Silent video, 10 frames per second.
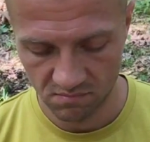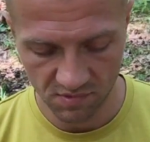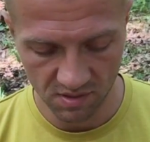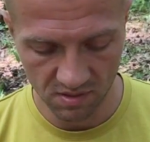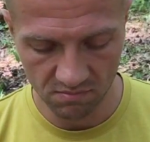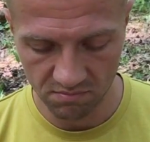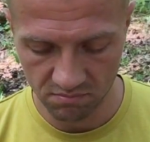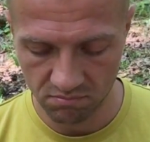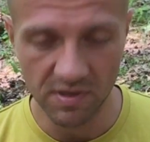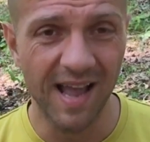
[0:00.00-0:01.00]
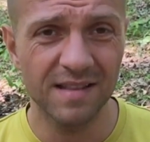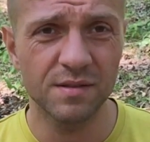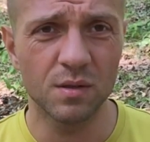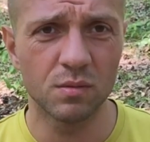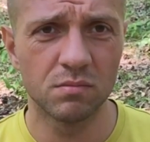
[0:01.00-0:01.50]
the
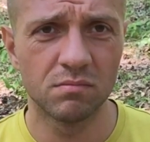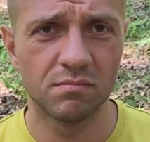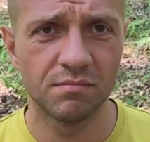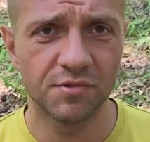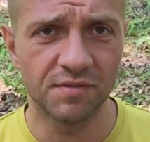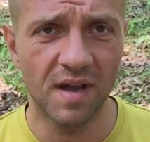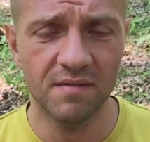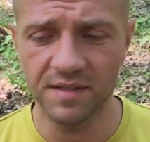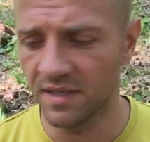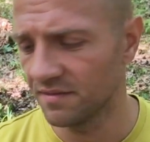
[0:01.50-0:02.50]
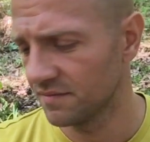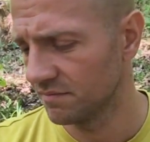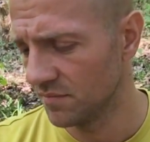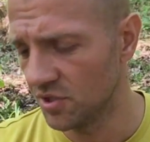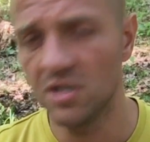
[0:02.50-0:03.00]
Ganzo survival knife,
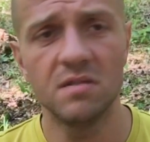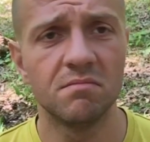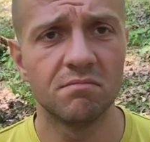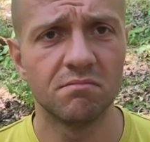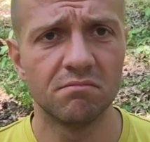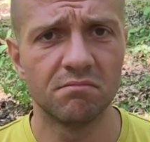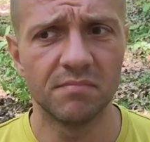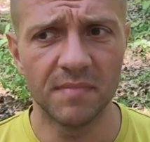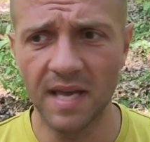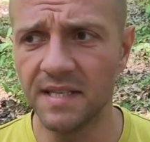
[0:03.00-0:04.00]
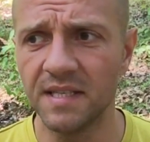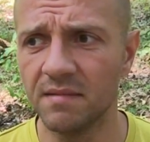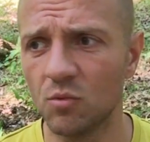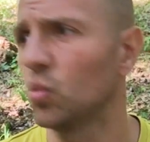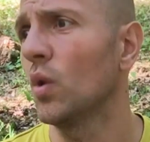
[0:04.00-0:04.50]

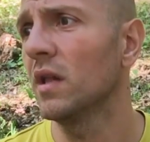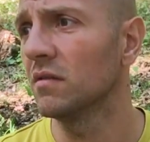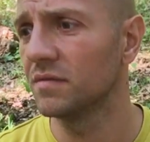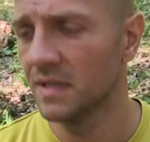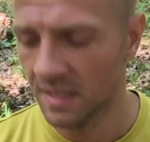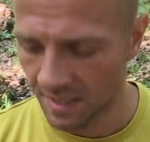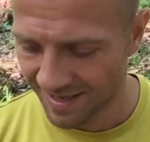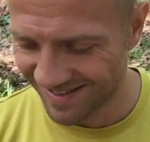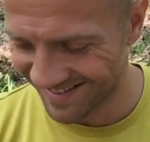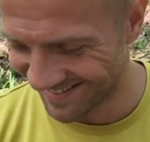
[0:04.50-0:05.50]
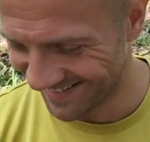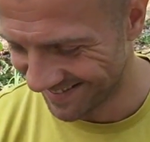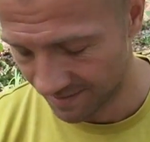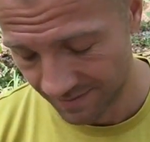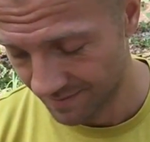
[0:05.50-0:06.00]
G8012.
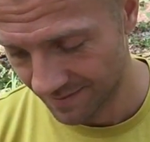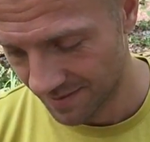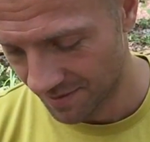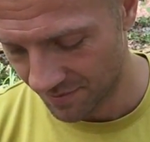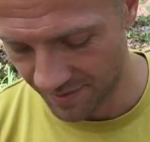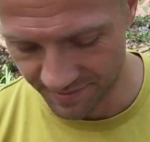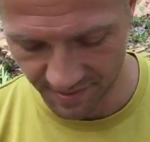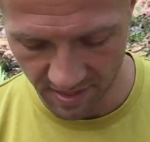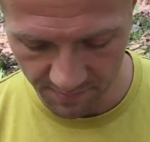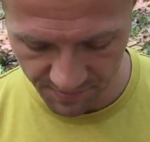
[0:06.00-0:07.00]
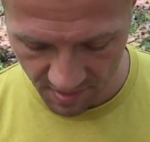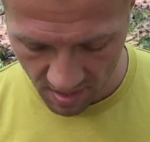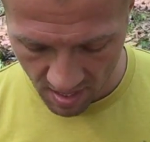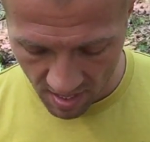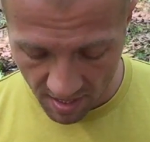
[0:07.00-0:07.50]
Crazy names.
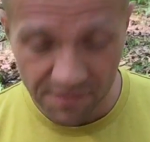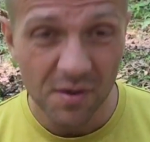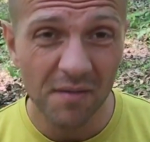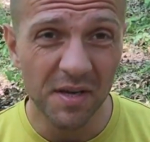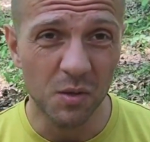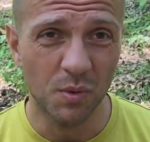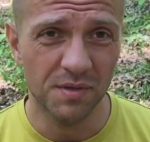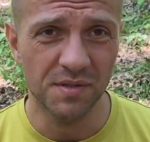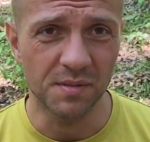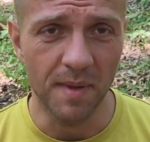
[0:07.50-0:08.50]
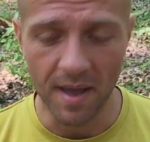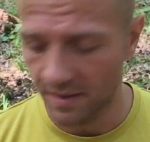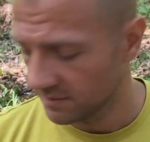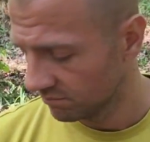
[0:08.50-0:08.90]
If you have any questions about it,